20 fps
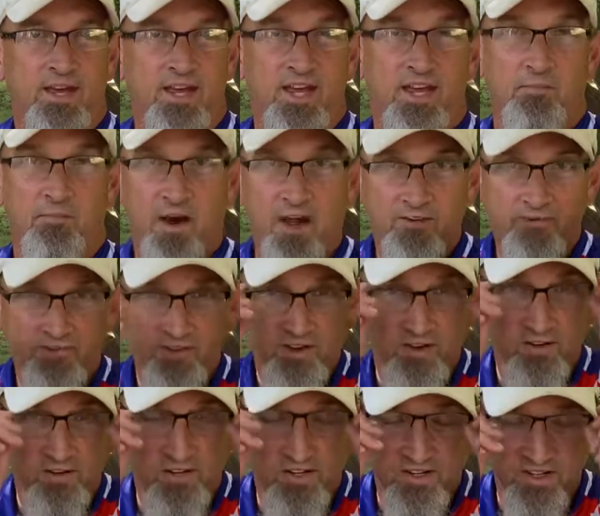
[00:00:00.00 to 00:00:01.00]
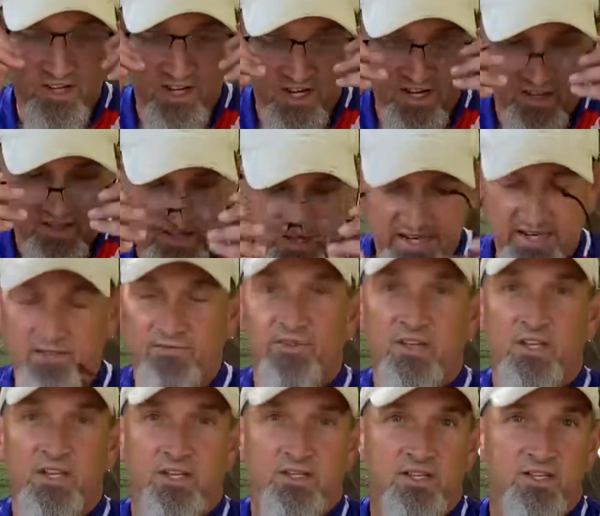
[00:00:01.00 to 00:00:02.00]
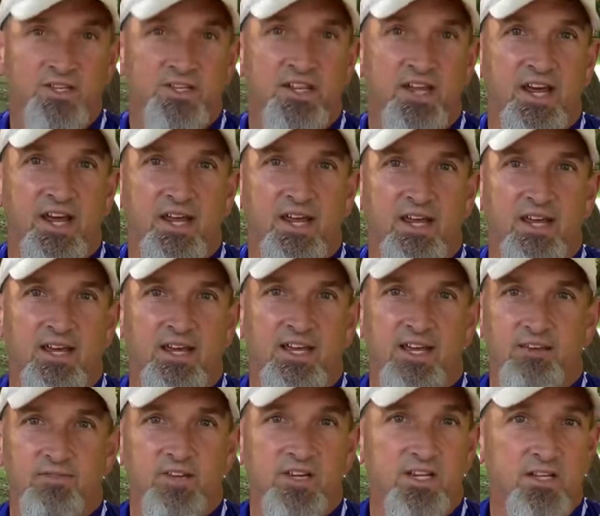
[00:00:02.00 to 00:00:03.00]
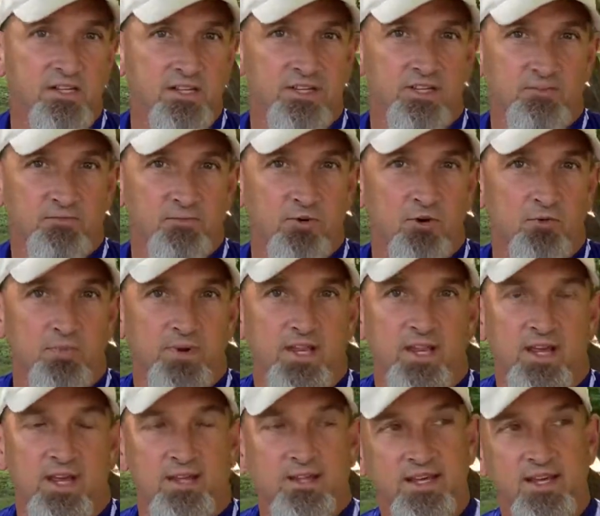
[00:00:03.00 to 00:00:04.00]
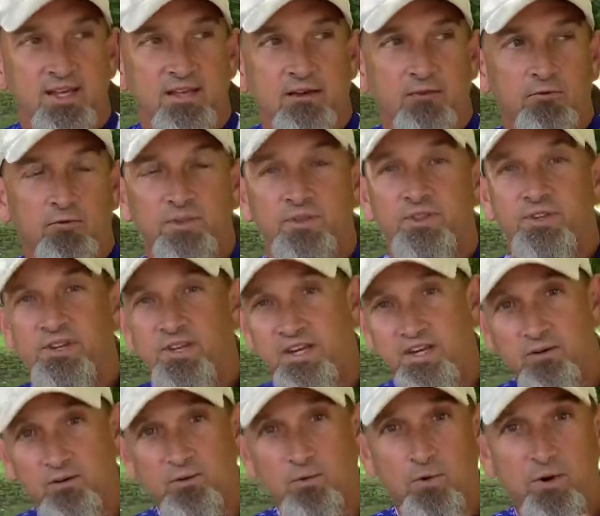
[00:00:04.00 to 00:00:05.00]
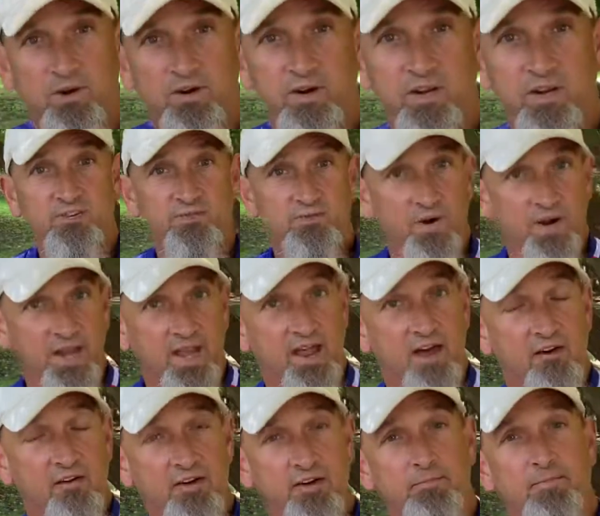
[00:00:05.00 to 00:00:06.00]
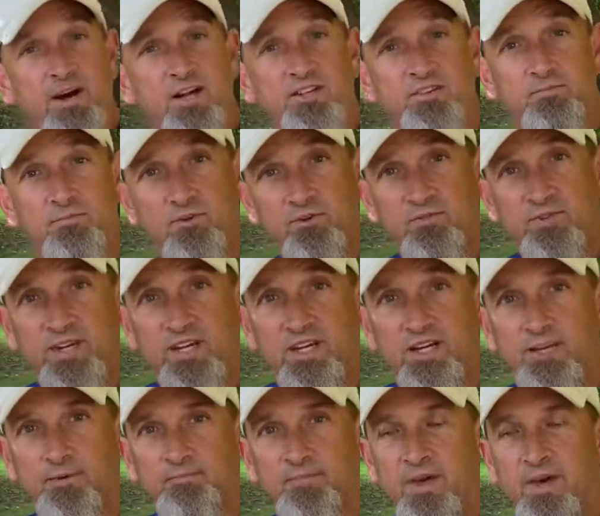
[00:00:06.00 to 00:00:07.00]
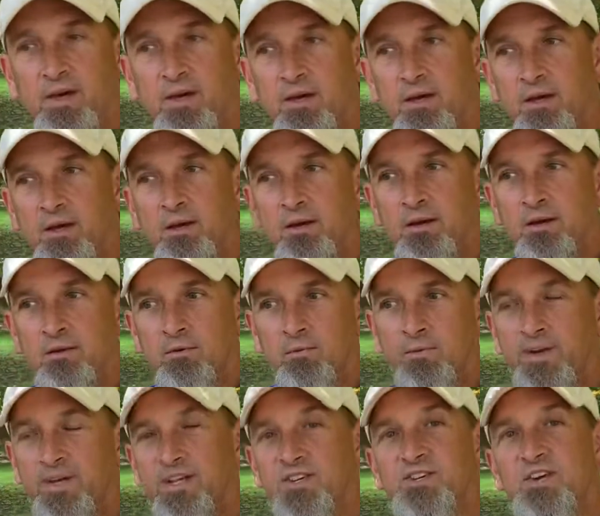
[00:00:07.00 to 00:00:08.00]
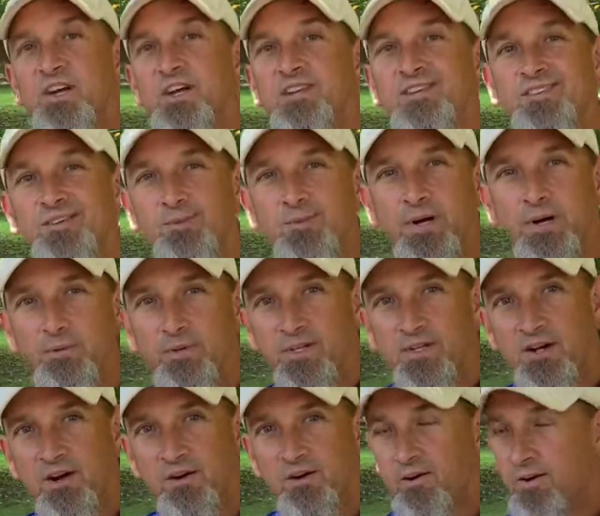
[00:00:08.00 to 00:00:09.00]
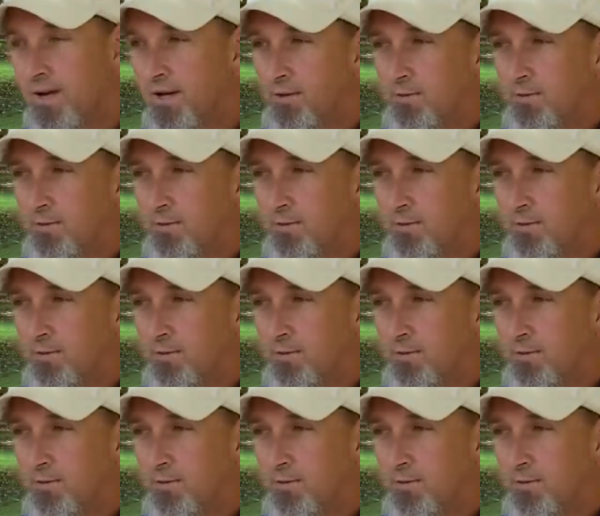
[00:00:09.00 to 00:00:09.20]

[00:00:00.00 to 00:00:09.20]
And my fear is that even this day, even in this moment, that with the needle where it right now and about to move again, we could change the way we talk.